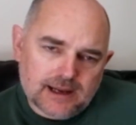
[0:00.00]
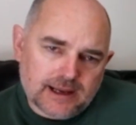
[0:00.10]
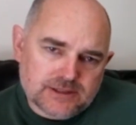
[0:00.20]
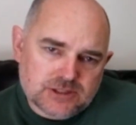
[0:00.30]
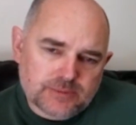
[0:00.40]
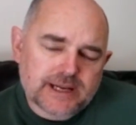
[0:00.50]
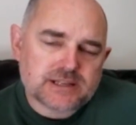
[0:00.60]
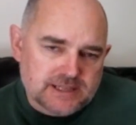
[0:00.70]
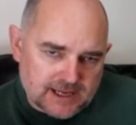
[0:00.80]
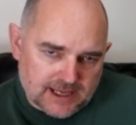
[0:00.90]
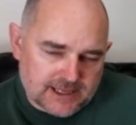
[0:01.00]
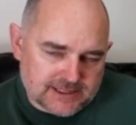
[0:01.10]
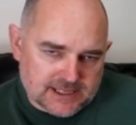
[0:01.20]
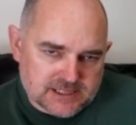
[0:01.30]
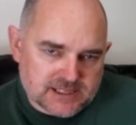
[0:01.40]
In two minutes, it
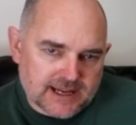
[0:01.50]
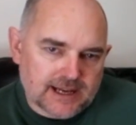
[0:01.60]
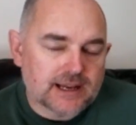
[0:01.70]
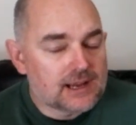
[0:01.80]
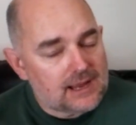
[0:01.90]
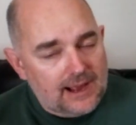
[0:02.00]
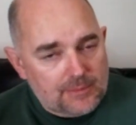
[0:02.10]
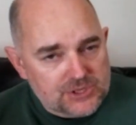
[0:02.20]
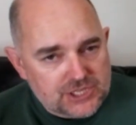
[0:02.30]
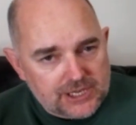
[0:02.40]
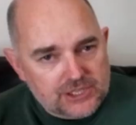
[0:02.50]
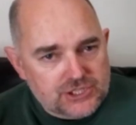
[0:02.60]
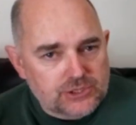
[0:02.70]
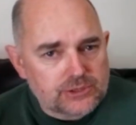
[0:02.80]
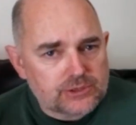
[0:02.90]
uh, asks again how much
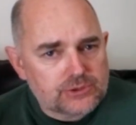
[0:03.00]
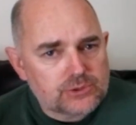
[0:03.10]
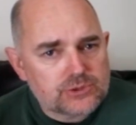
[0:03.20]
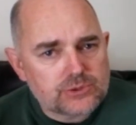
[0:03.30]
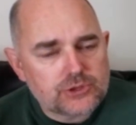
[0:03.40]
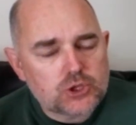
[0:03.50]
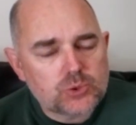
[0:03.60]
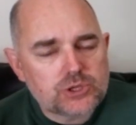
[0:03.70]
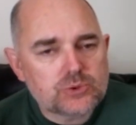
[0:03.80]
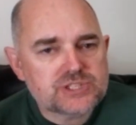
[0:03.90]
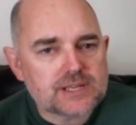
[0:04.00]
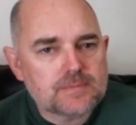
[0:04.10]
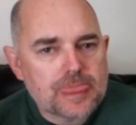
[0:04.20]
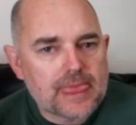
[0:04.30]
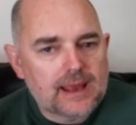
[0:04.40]
energy you you you
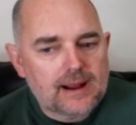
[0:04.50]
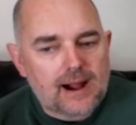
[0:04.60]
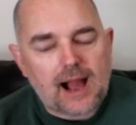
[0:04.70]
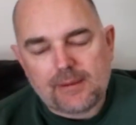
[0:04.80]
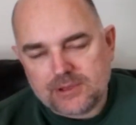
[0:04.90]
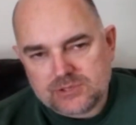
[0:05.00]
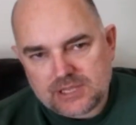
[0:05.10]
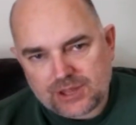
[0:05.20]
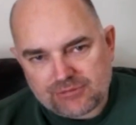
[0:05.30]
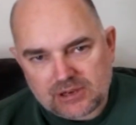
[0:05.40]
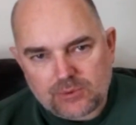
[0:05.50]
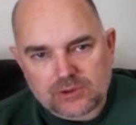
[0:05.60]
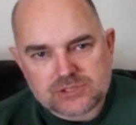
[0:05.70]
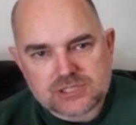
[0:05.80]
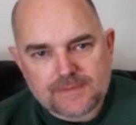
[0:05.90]
using. I'm using three
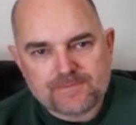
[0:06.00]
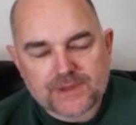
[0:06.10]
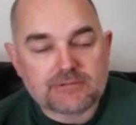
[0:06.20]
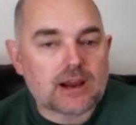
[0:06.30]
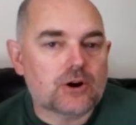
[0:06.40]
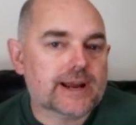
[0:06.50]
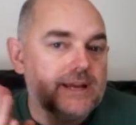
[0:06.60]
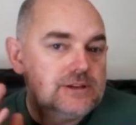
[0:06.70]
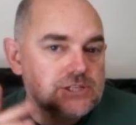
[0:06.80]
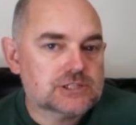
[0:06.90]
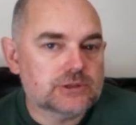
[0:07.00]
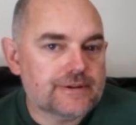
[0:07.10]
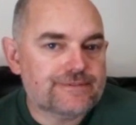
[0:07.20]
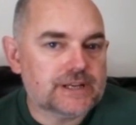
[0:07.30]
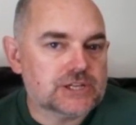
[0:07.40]
watts. Right, okay. So
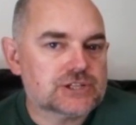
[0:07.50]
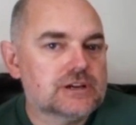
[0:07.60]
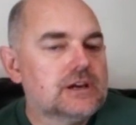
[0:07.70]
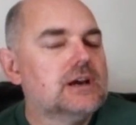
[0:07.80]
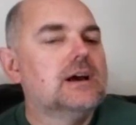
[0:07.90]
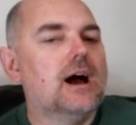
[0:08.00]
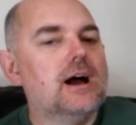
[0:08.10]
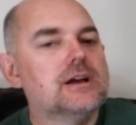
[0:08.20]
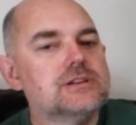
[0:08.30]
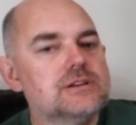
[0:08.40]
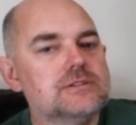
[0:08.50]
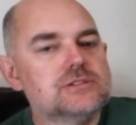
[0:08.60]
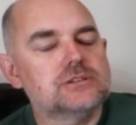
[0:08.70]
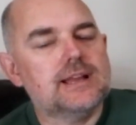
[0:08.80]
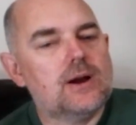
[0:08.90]
you've finished. Uh,
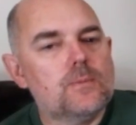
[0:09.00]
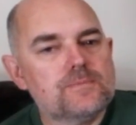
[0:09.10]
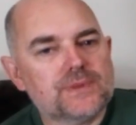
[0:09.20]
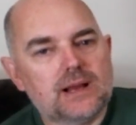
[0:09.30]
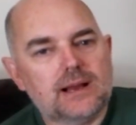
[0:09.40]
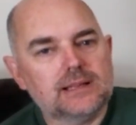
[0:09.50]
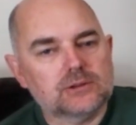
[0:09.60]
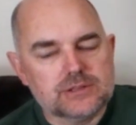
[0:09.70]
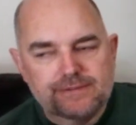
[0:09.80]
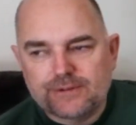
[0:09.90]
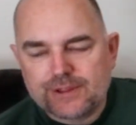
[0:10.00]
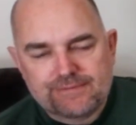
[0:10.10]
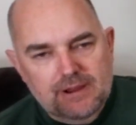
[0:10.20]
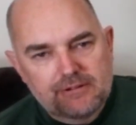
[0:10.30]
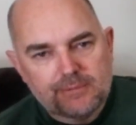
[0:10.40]
so now I look at the fourth
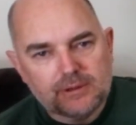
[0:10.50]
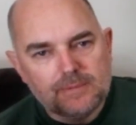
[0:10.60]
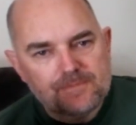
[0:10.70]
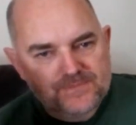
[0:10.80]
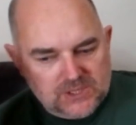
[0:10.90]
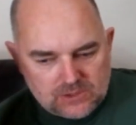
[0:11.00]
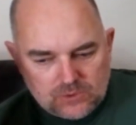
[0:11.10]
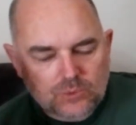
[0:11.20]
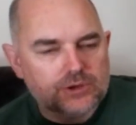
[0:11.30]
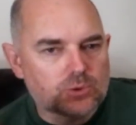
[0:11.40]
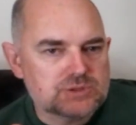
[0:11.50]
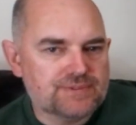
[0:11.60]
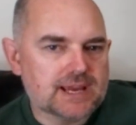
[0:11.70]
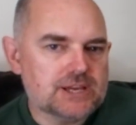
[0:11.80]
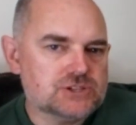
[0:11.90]
variable, what
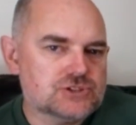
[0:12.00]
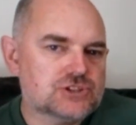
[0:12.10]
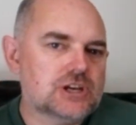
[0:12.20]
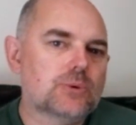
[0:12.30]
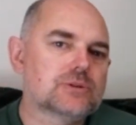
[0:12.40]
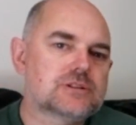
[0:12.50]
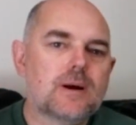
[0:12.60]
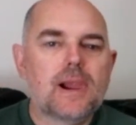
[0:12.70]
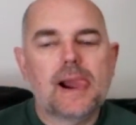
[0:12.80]
notifications do you want?